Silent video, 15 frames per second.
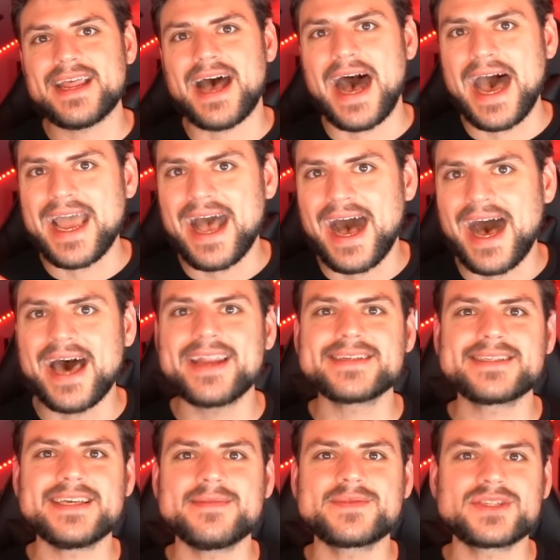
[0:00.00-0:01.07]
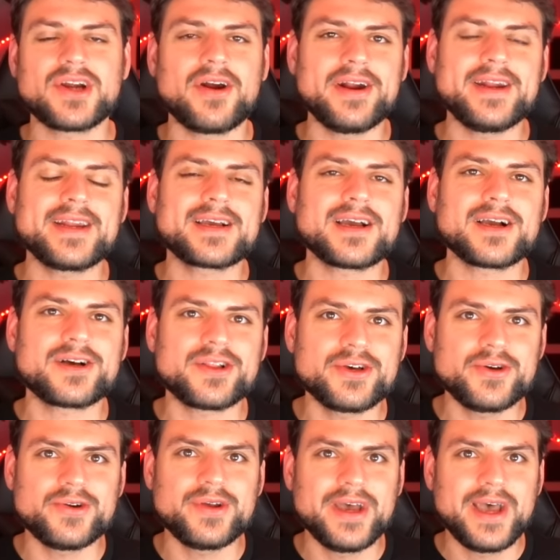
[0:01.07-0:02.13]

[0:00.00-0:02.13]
I honestly am starting to conclude